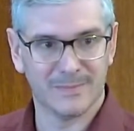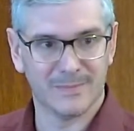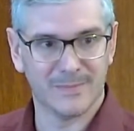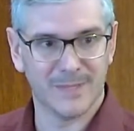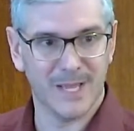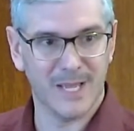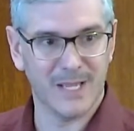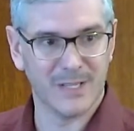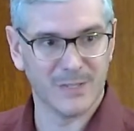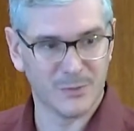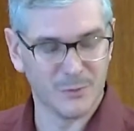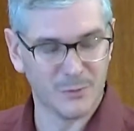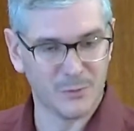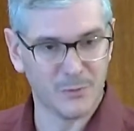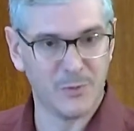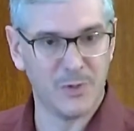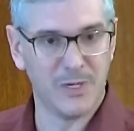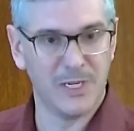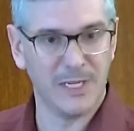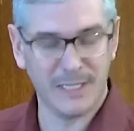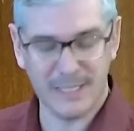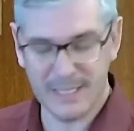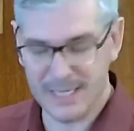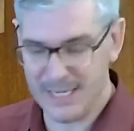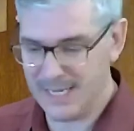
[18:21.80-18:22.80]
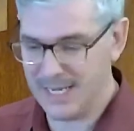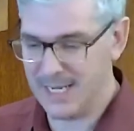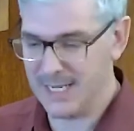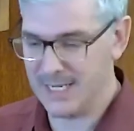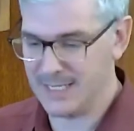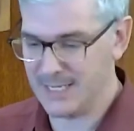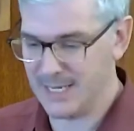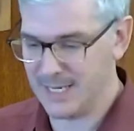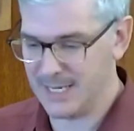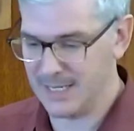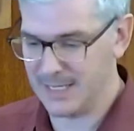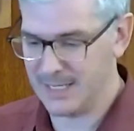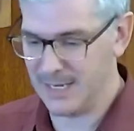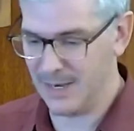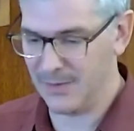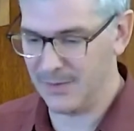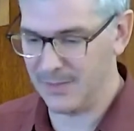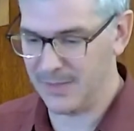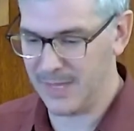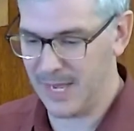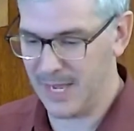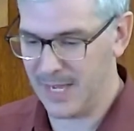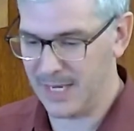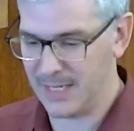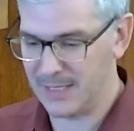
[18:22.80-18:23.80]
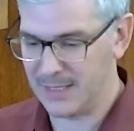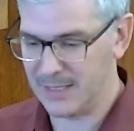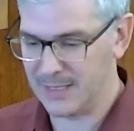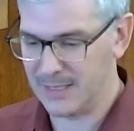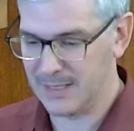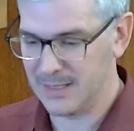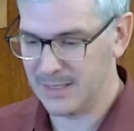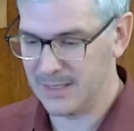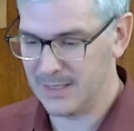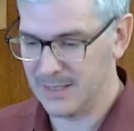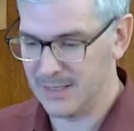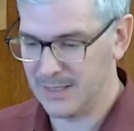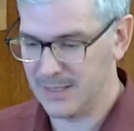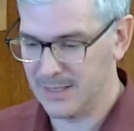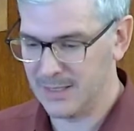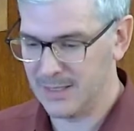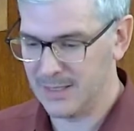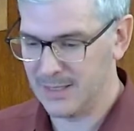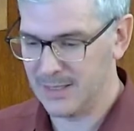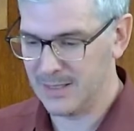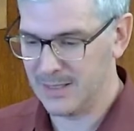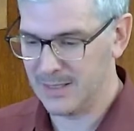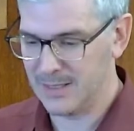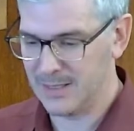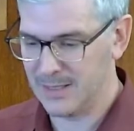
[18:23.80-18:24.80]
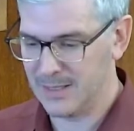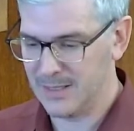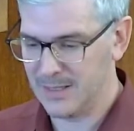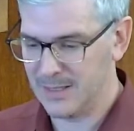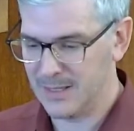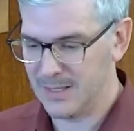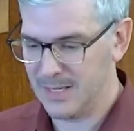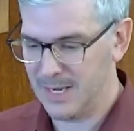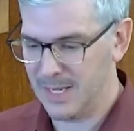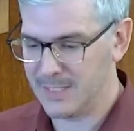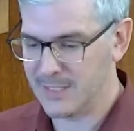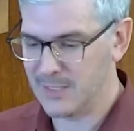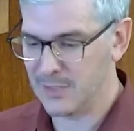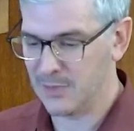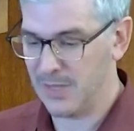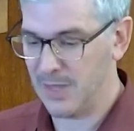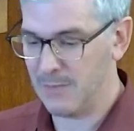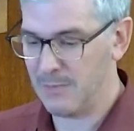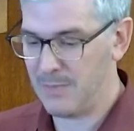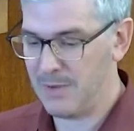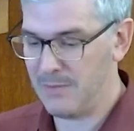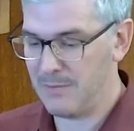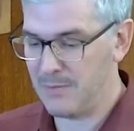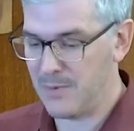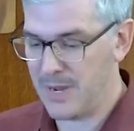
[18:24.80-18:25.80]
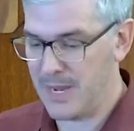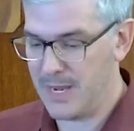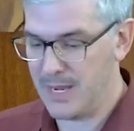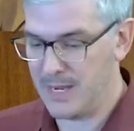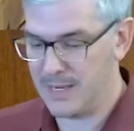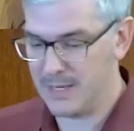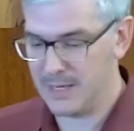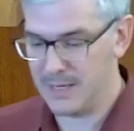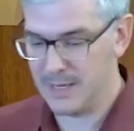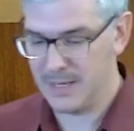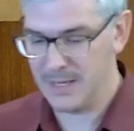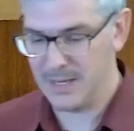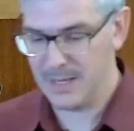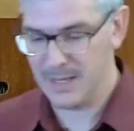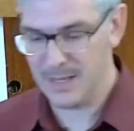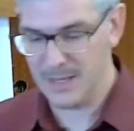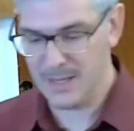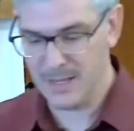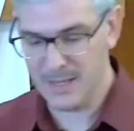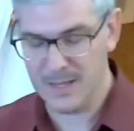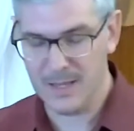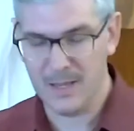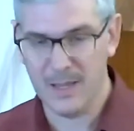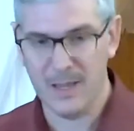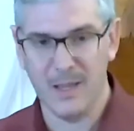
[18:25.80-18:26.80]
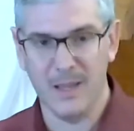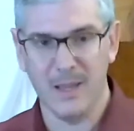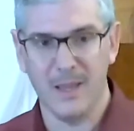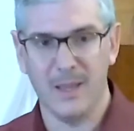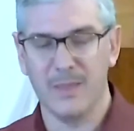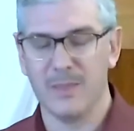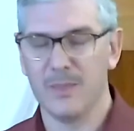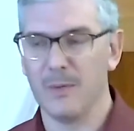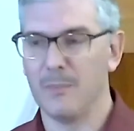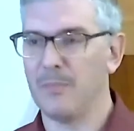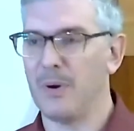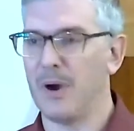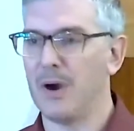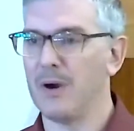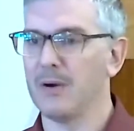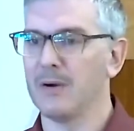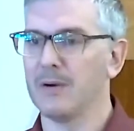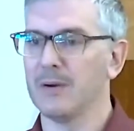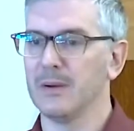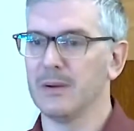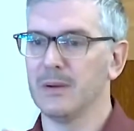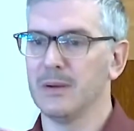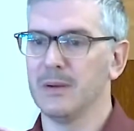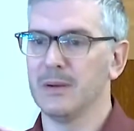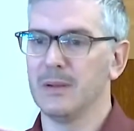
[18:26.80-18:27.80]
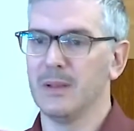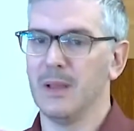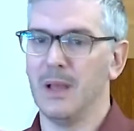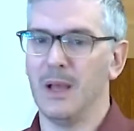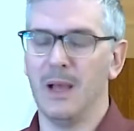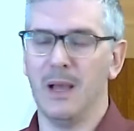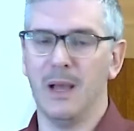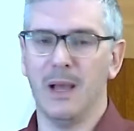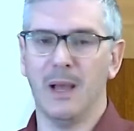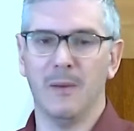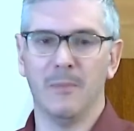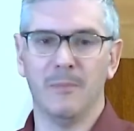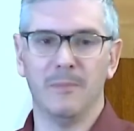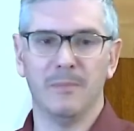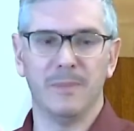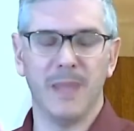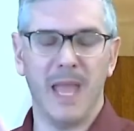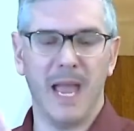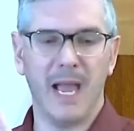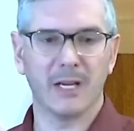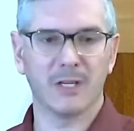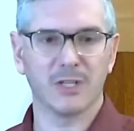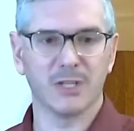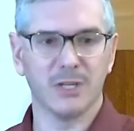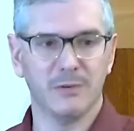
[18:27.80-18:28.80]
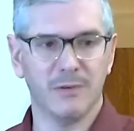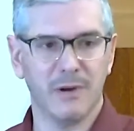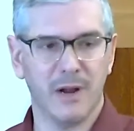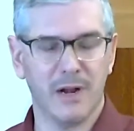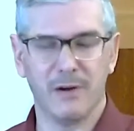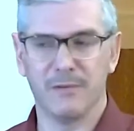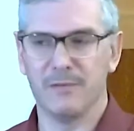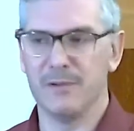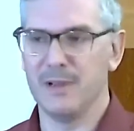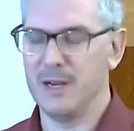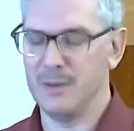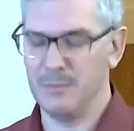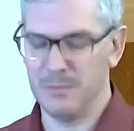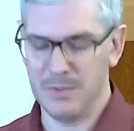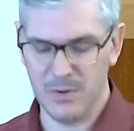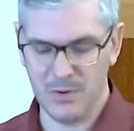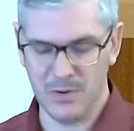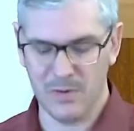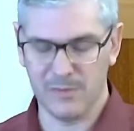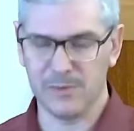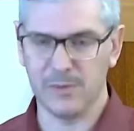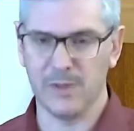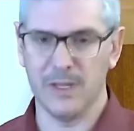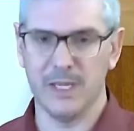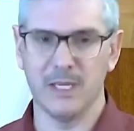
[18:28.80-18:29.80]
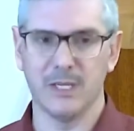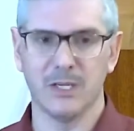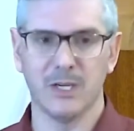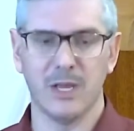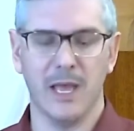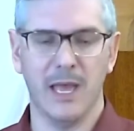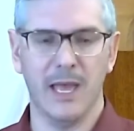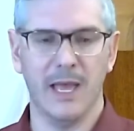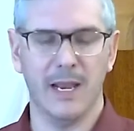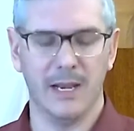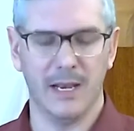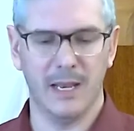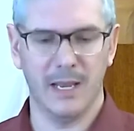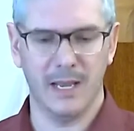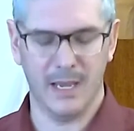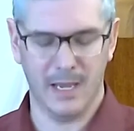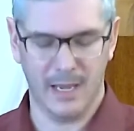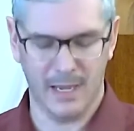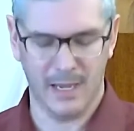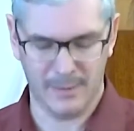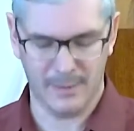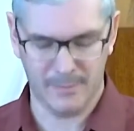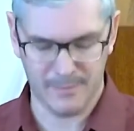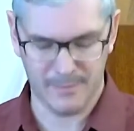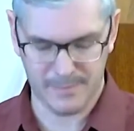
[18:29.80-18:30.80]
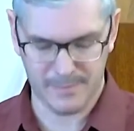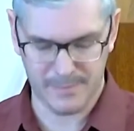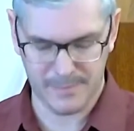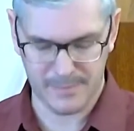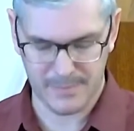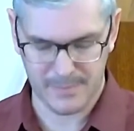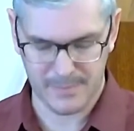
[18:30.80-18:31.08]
It's really easy to doubt that. And so let me read the part Ashley read our reading beautifully, and